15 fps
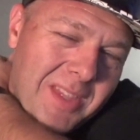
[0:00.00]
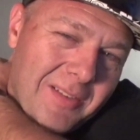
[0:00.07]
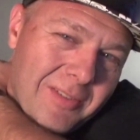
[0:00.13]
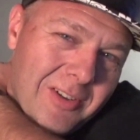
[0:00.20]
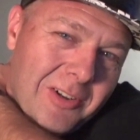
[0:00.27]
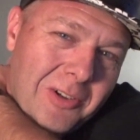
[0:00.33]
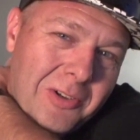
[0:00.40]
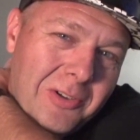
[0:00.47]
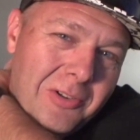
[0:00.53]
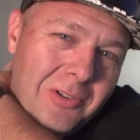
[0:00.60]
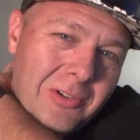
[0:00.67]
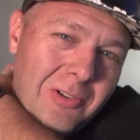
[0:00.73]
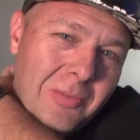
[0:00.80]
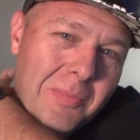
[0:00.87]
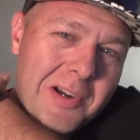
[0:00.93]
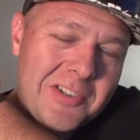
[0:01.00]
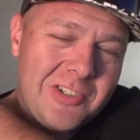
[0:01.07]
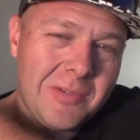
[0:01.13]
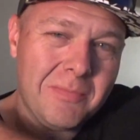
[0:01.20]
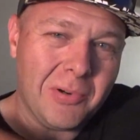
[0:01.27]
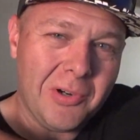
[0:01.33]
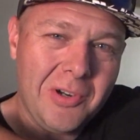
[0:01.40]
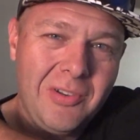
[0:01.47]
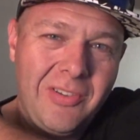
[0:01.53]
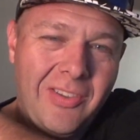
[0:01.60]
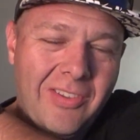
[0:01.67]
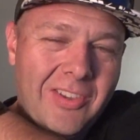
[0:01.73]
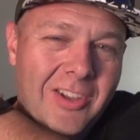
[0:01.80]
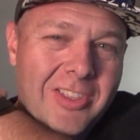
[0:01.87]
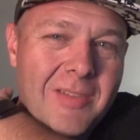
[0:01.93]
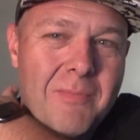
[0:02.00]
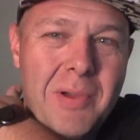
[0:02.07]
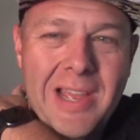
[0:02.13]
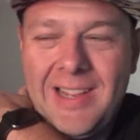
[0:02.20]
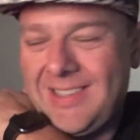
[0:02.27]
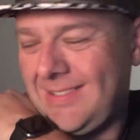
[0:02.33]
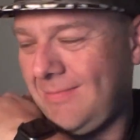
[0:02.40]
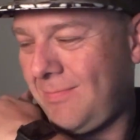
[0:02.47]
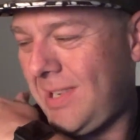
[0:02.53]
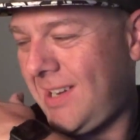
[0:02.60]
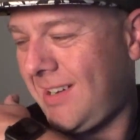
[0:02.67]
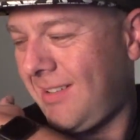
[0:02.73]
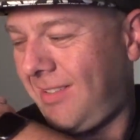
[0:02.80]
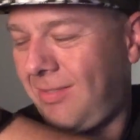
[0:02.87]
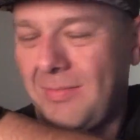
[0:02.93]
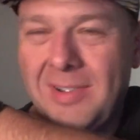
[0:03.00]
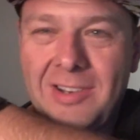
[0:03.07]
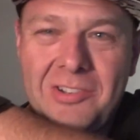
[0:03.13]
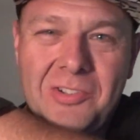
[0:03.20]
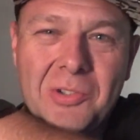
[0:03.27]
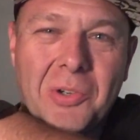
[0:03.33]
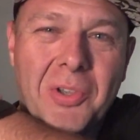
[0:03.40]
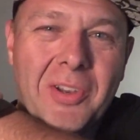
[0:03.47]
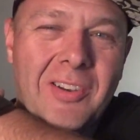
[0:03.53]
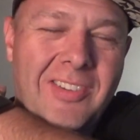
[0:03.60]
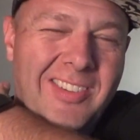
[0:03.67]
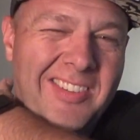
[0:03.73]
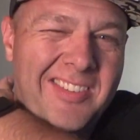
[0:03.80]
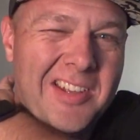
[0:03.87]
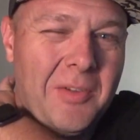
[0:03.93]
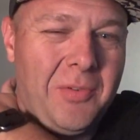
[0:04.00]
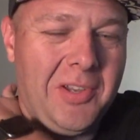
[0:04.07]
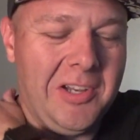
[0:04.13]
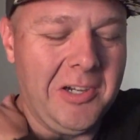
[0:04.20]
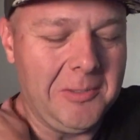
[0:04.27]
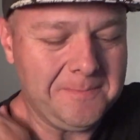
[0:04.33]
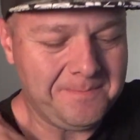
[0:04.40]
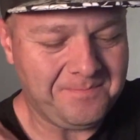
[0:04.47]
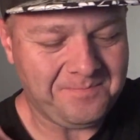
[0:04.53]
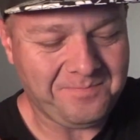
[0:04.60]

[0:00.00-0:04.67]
I've got a whole bunch of bruises on the back back of my shoulders and stuff here.